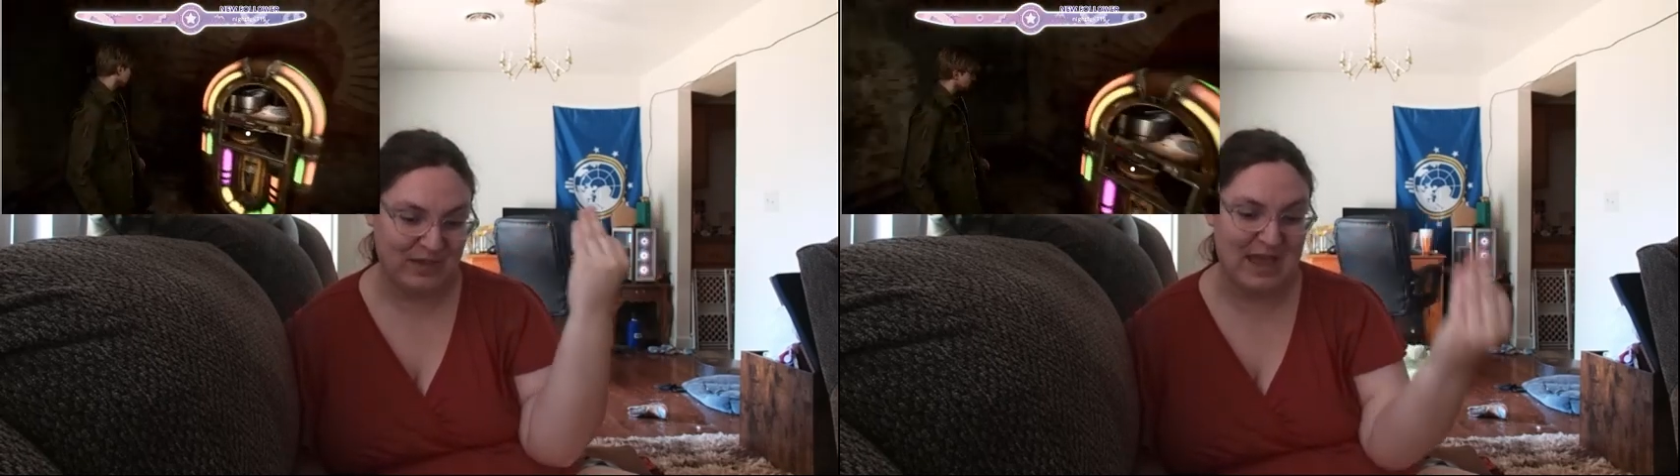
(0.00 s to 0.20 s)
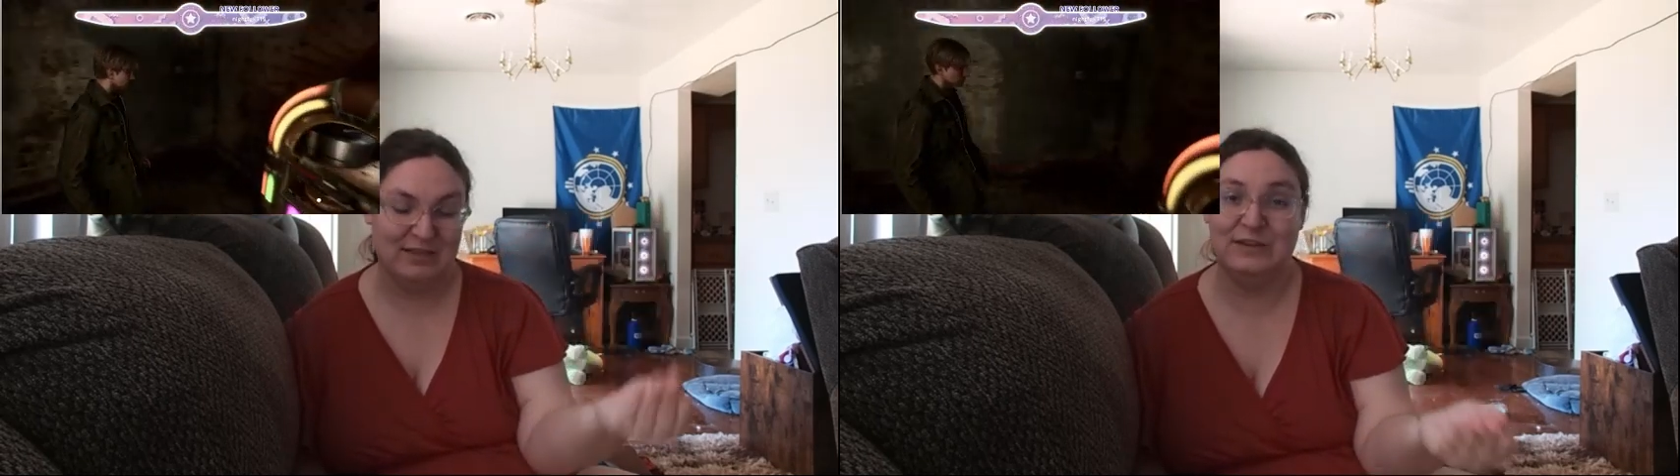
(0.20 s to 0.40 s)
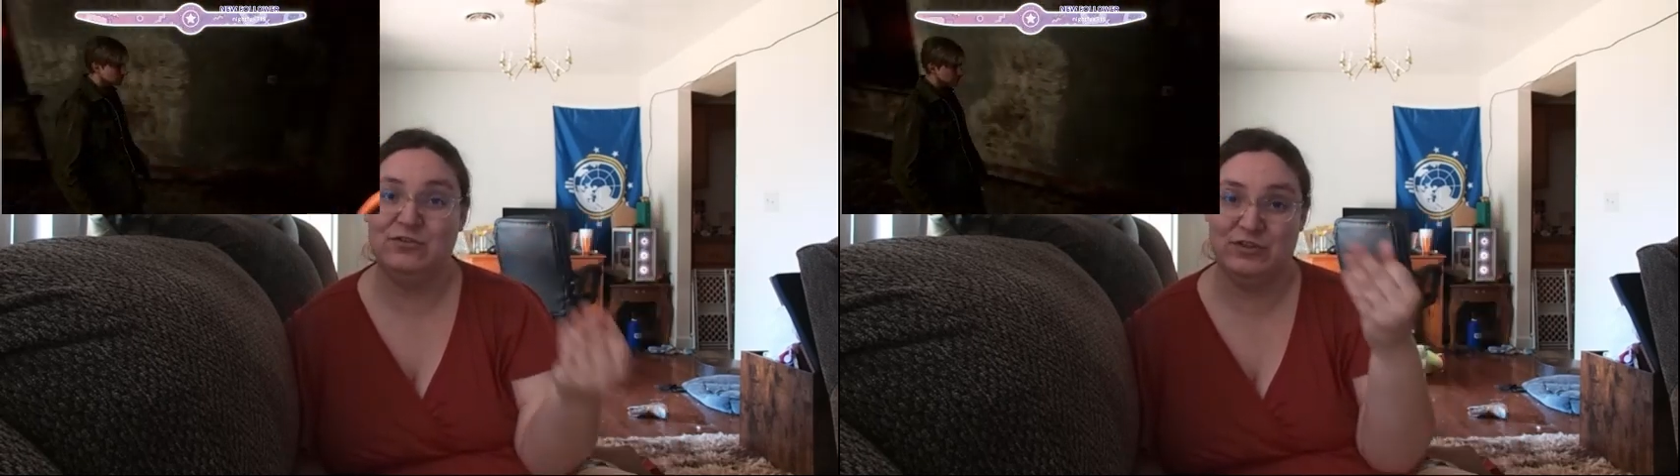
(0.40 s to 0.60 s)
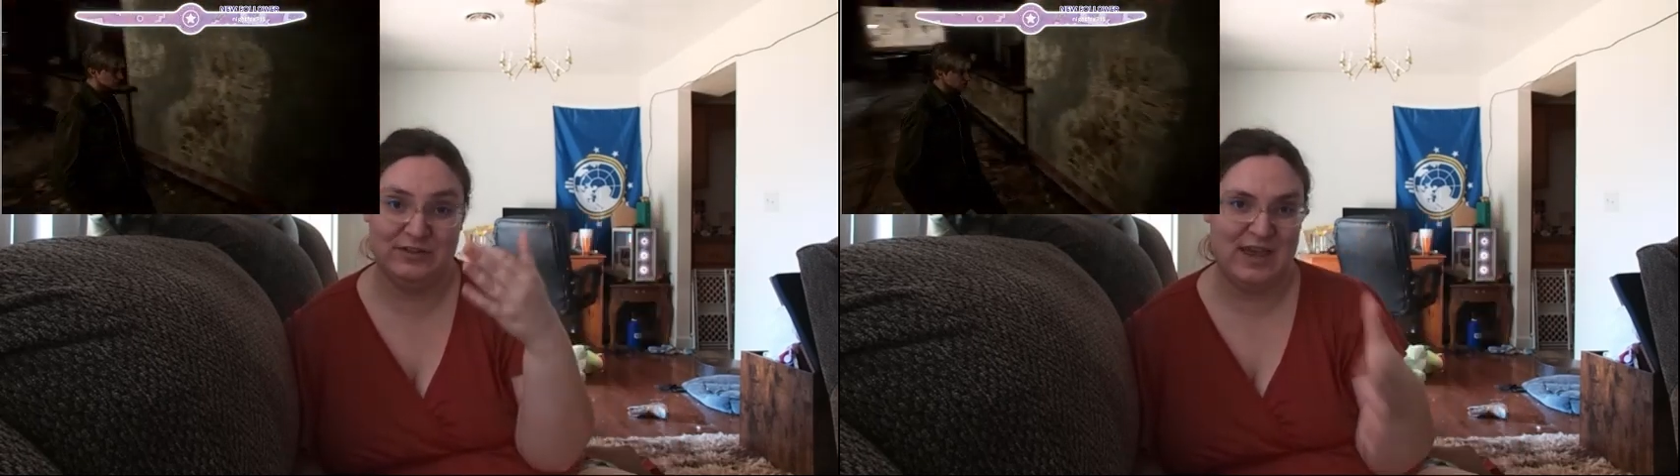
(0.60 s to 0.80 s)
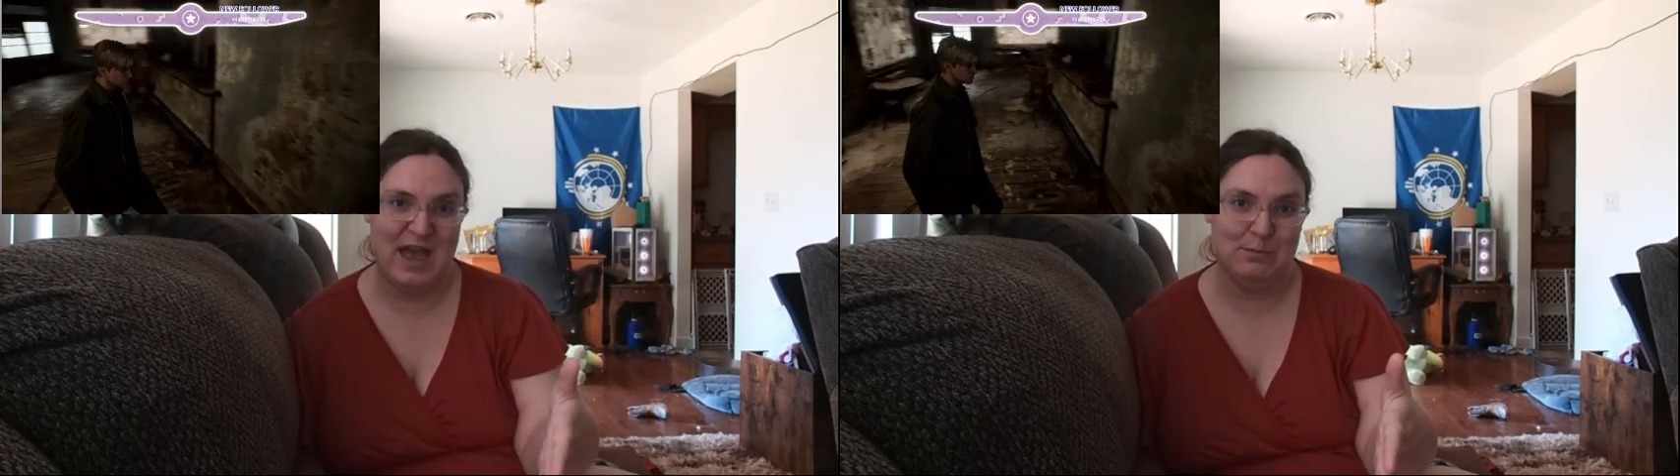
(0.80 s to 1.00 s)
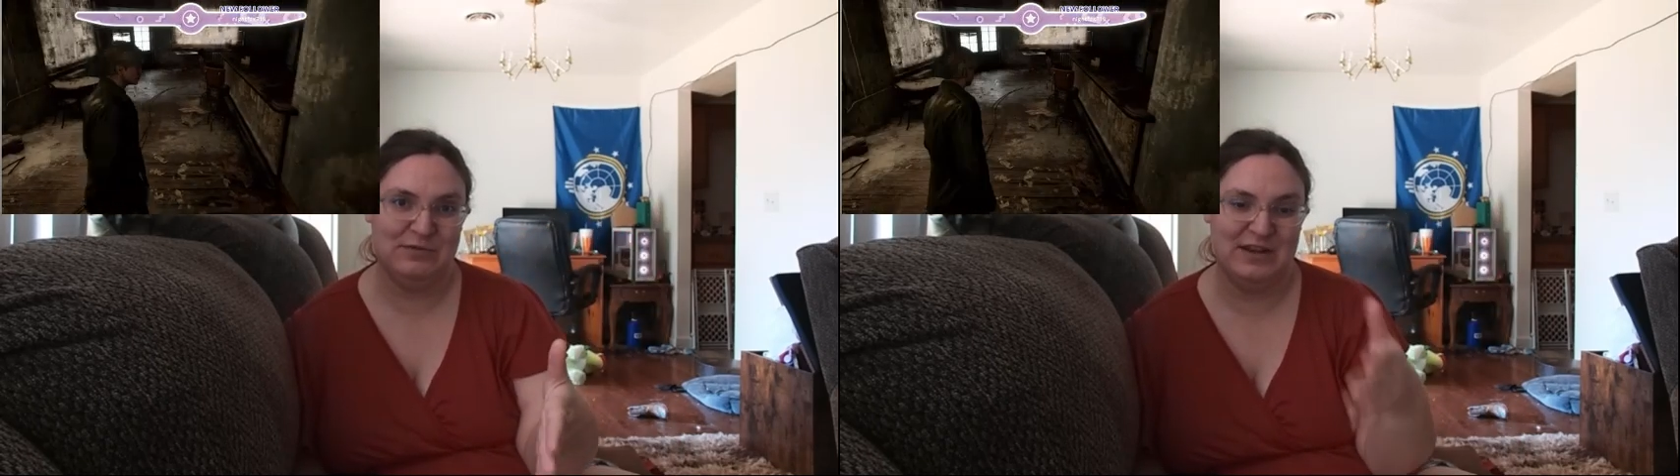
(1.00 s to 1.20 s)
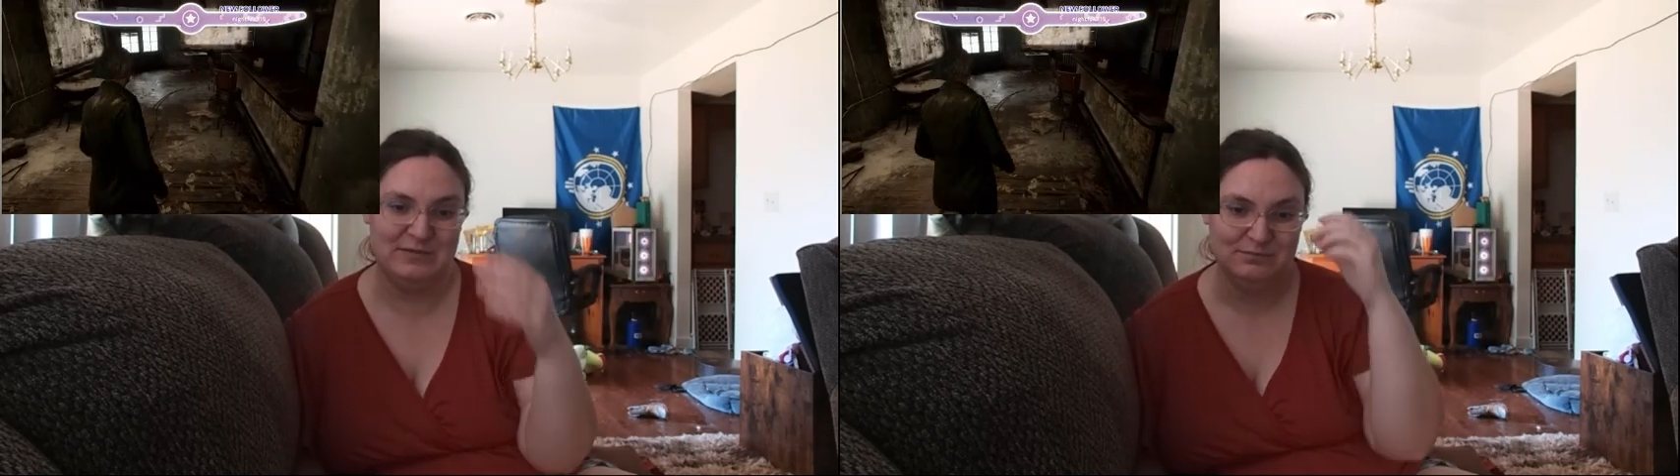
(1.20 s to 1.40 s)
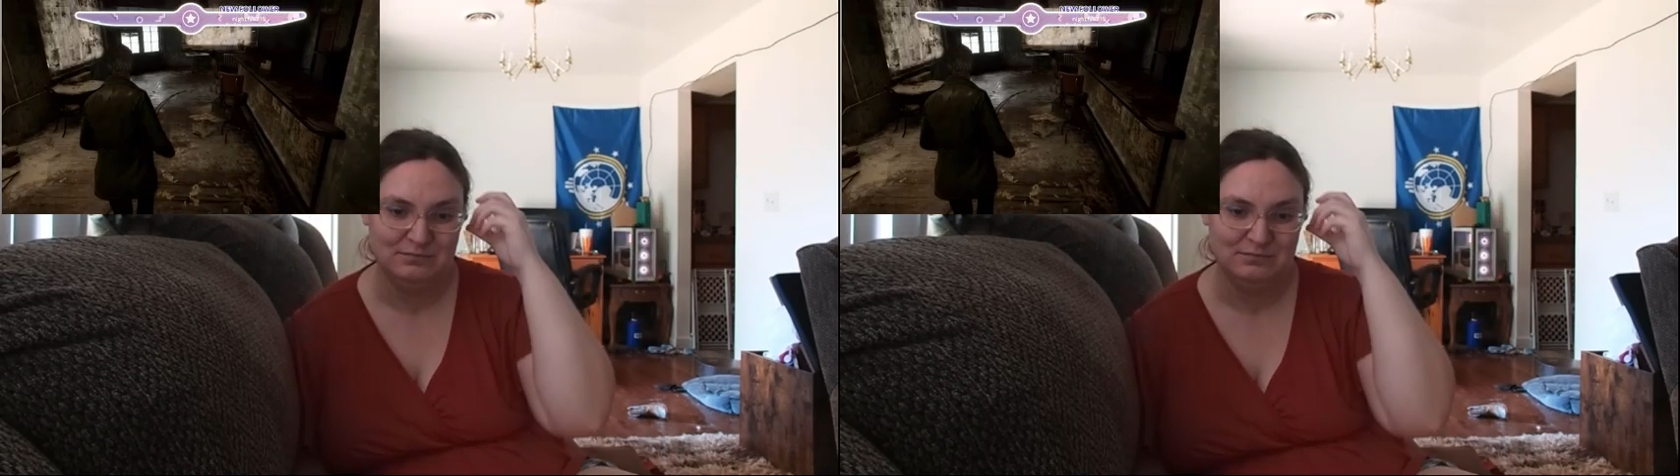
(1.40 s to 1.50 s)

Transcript: at least just kept it